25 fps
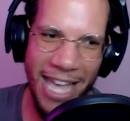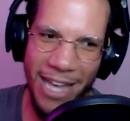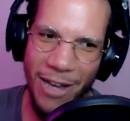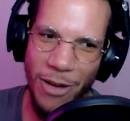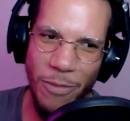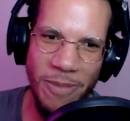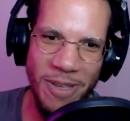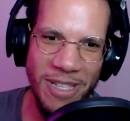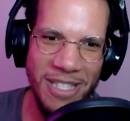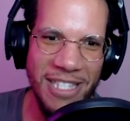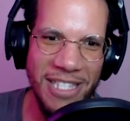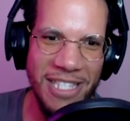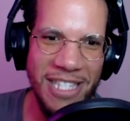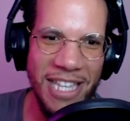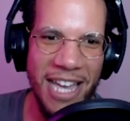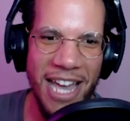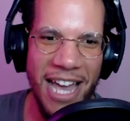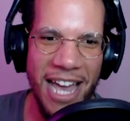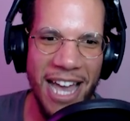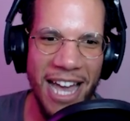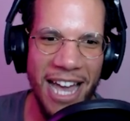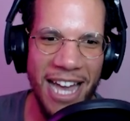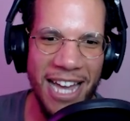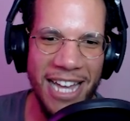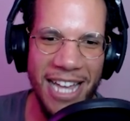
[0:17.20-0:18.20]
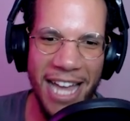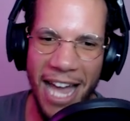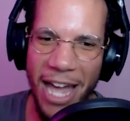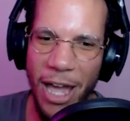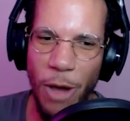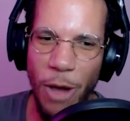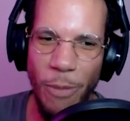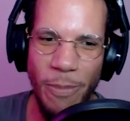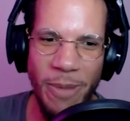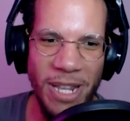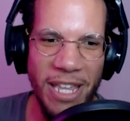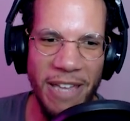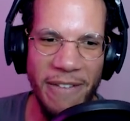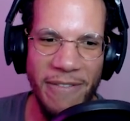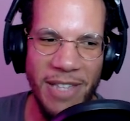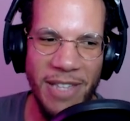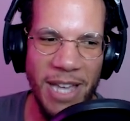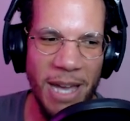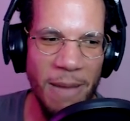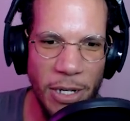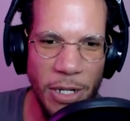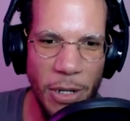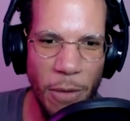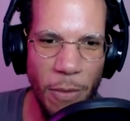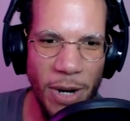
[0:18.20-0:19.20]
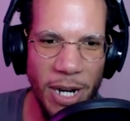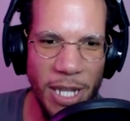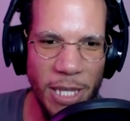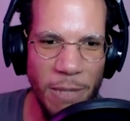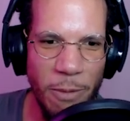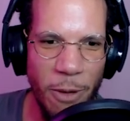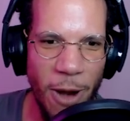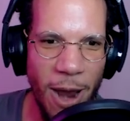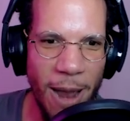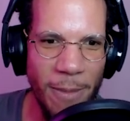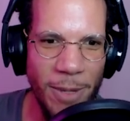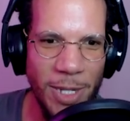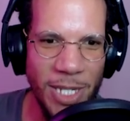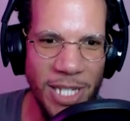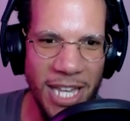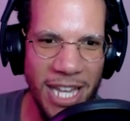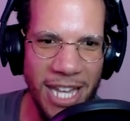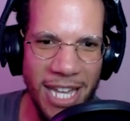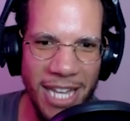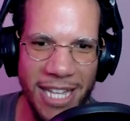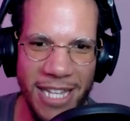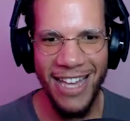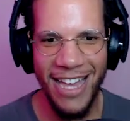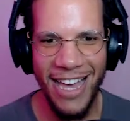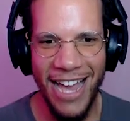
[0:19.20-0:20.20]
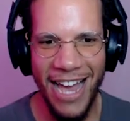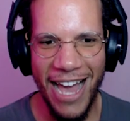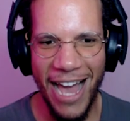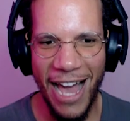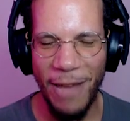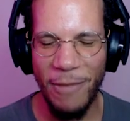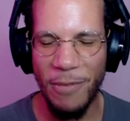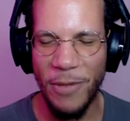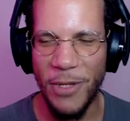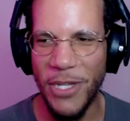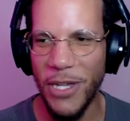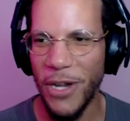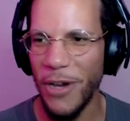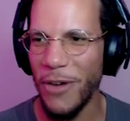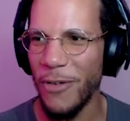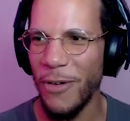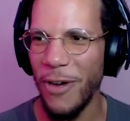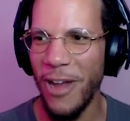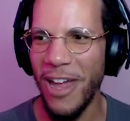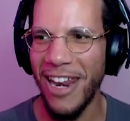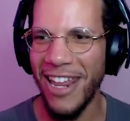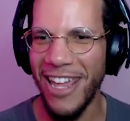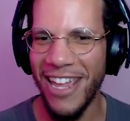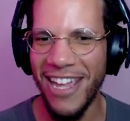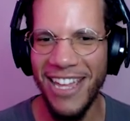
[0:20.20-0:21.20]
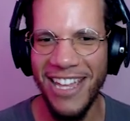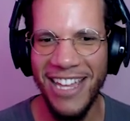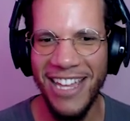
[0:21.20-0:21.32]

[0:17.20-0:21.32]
hope it's uh, I hope it lives up to what it's promising. I'm so ready.